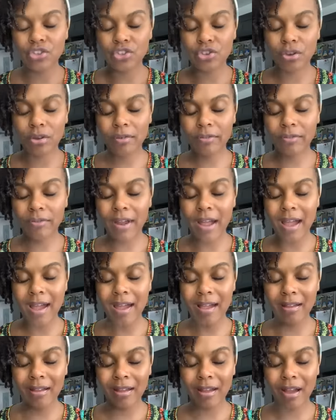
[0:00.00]

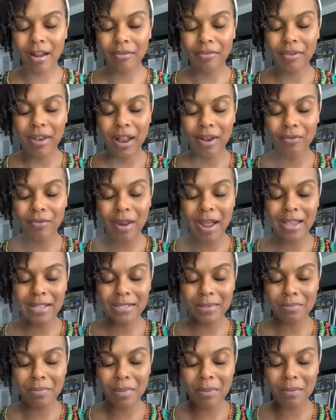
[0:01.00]
stir-fry cauliflower
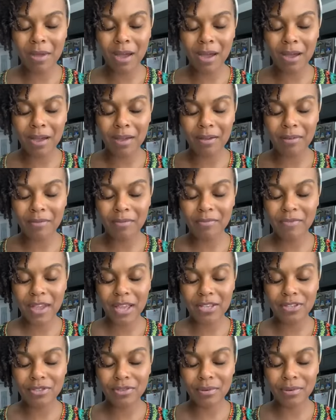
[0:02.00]
rice
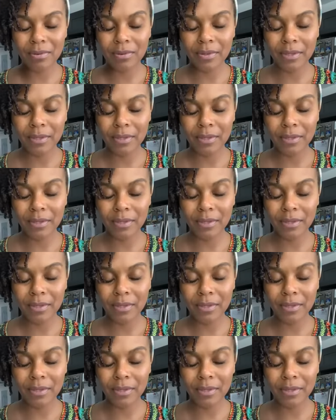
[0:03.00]
facial.